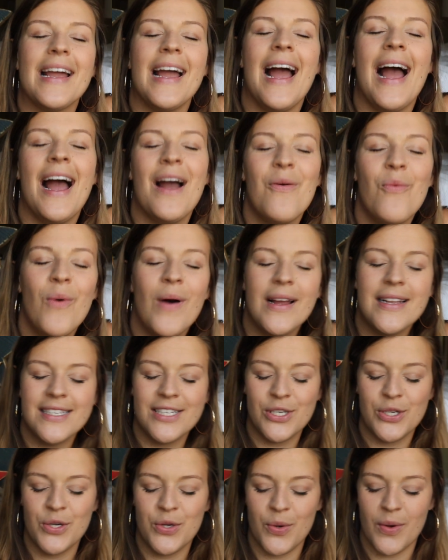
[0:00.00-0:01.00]
I want
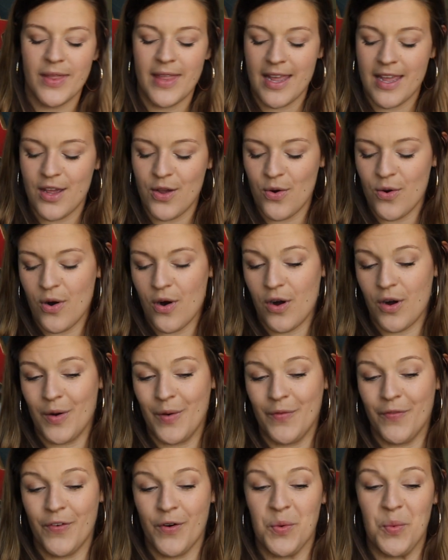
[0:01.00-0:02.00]
to thank you
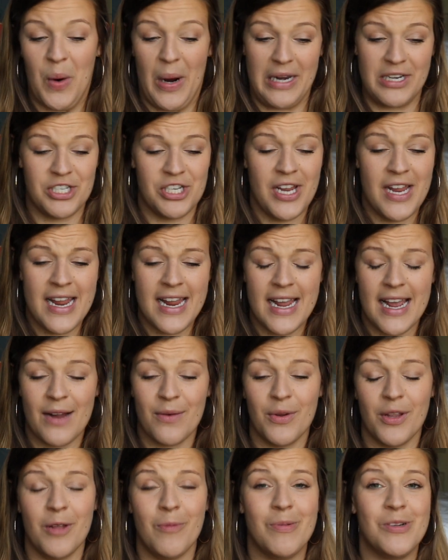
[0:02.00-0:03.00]
all for watching. I
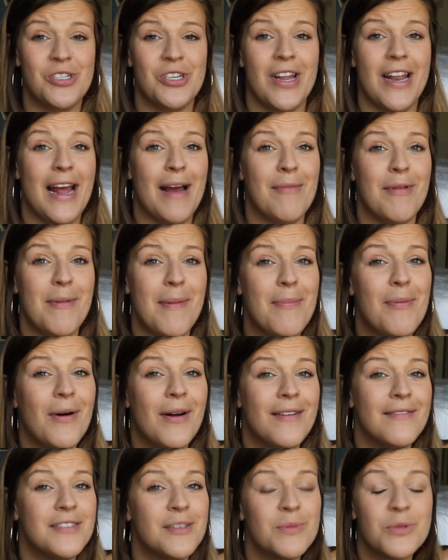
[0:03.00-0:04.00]
really appreciate how many people
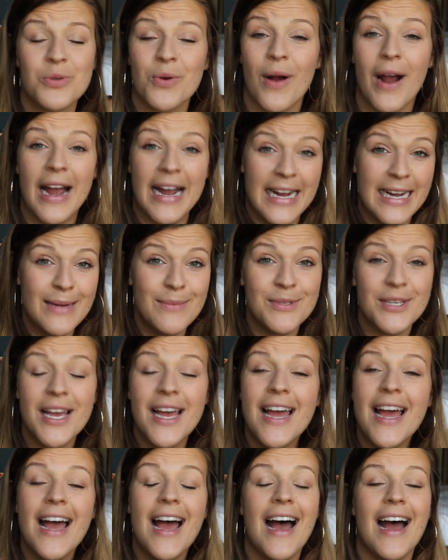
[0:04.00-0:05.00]
have subscribed.
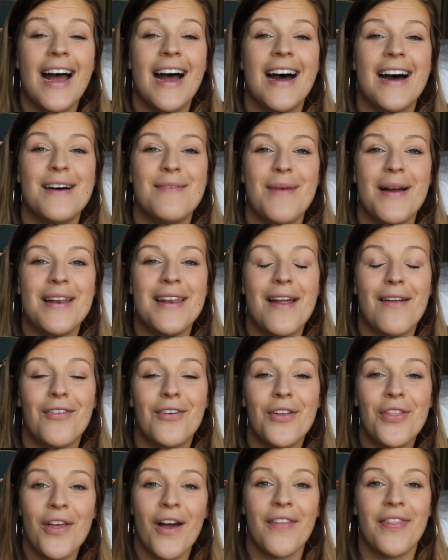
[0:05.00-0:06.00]
I
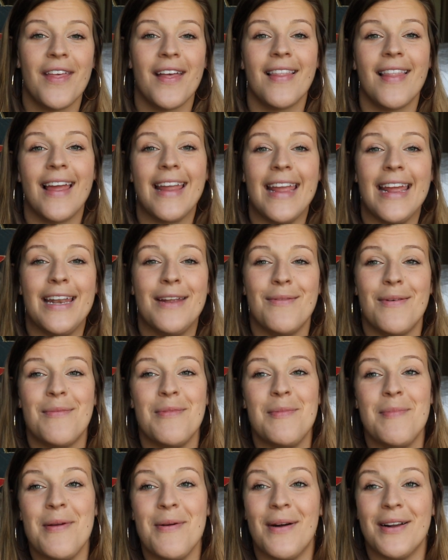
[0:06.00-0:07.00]
never thought that like anyone
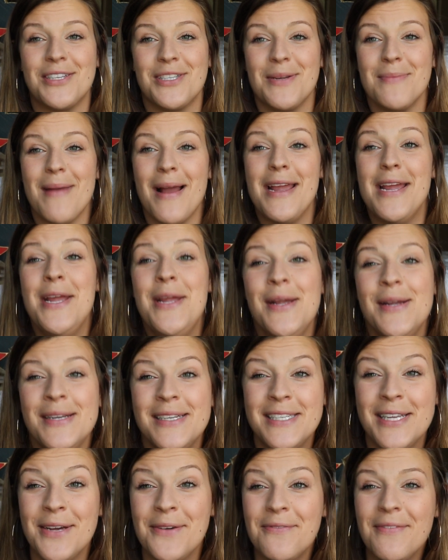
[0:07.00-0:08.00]
would be watching my
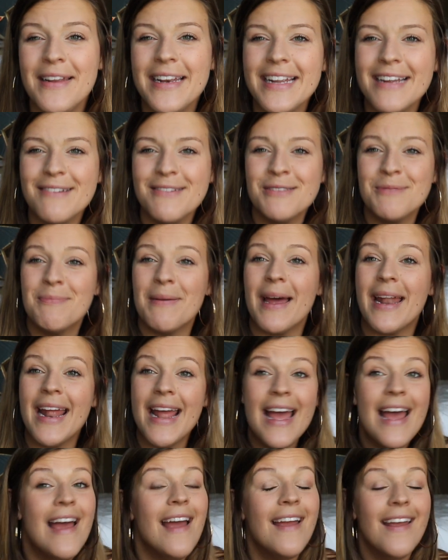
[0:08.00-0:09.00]
YouTube videos, but
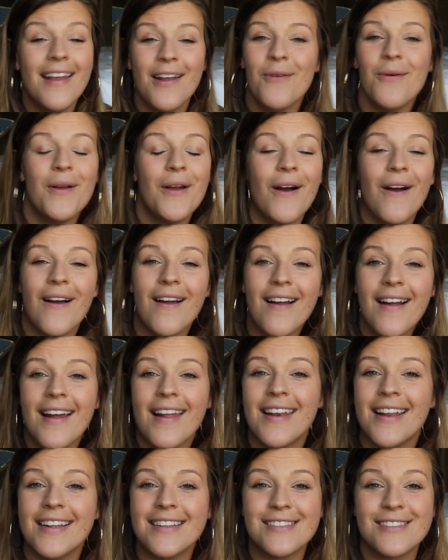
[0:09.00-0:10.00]
here we are,
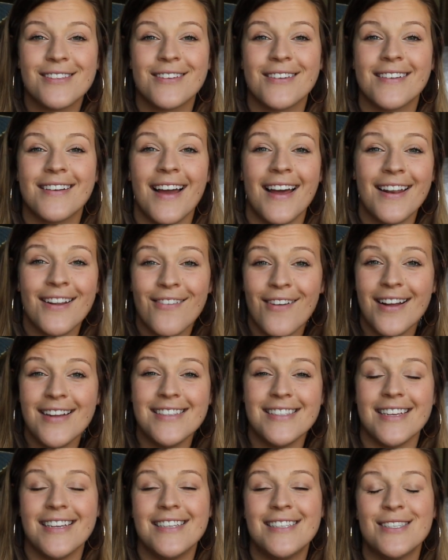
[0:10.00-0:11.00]
and it's kind of crazy.